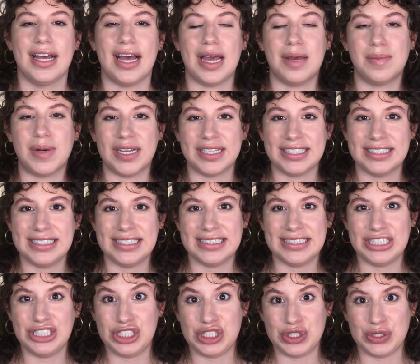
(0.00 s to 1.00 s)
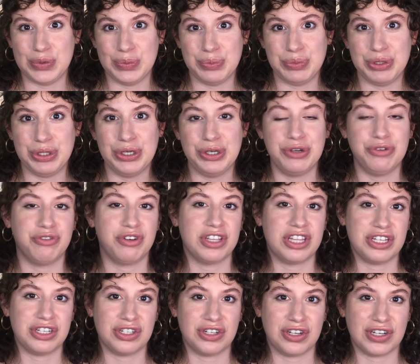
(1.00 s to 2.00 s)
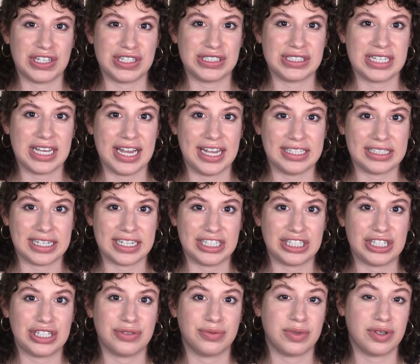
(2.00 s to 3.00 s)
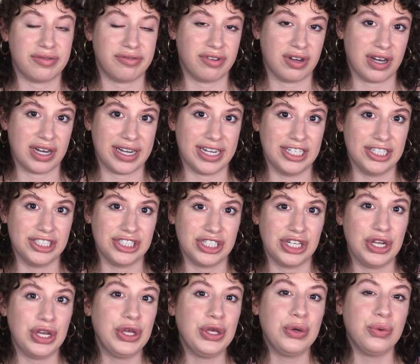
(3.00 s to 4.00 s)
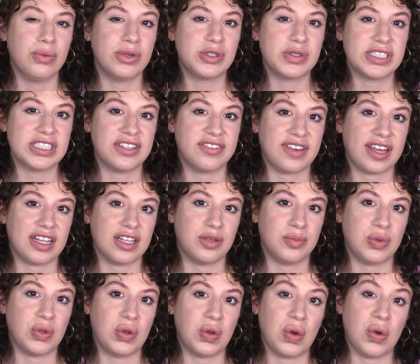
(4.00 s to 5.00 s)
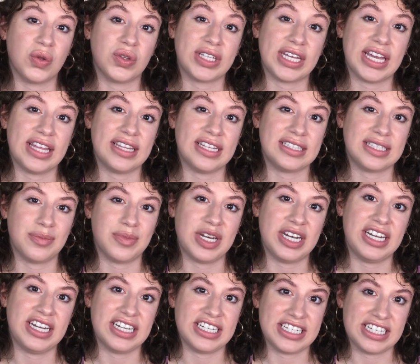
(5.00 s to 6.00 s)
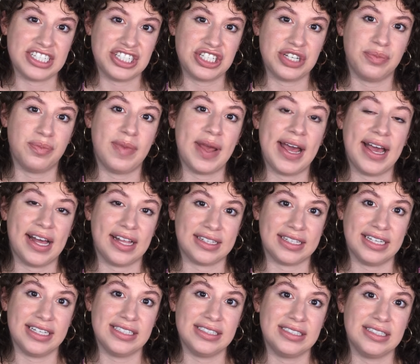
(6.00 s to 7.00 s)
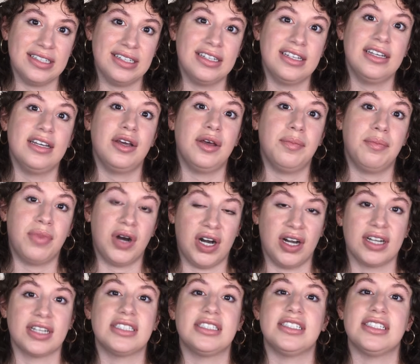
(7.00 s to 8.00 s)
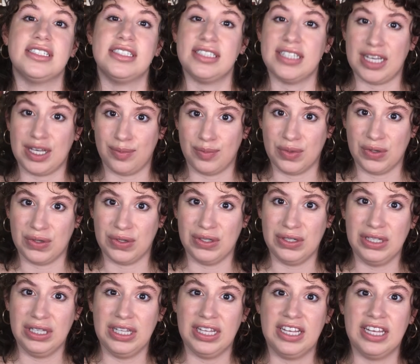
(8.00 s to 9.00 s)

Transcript: I bought this as a dupe for the NARS highlighter Rivage, which is available only in the limited edition palette Bonk de Sable.